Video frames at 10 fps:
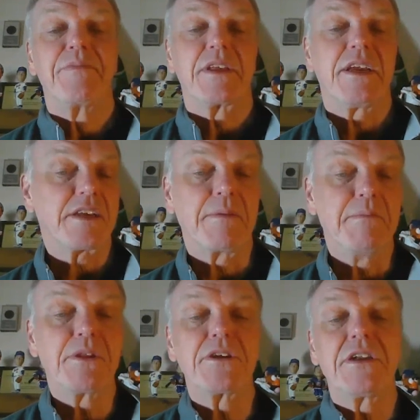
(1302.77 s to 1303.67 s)
it's like a
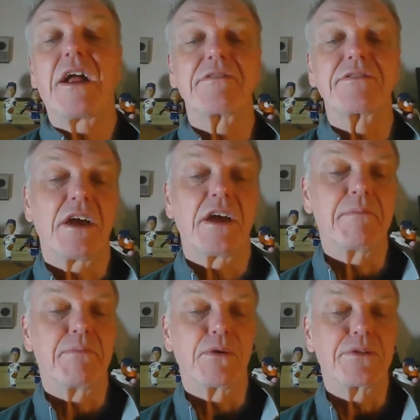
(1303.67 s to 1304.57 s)
million dollars to
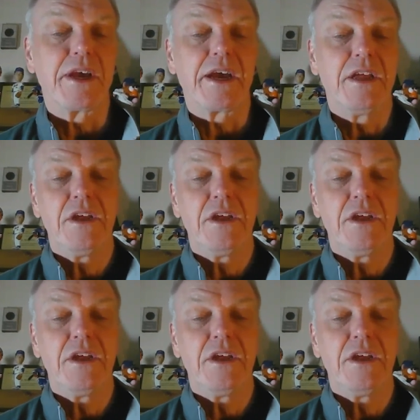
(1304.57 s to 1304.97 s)
onboard that.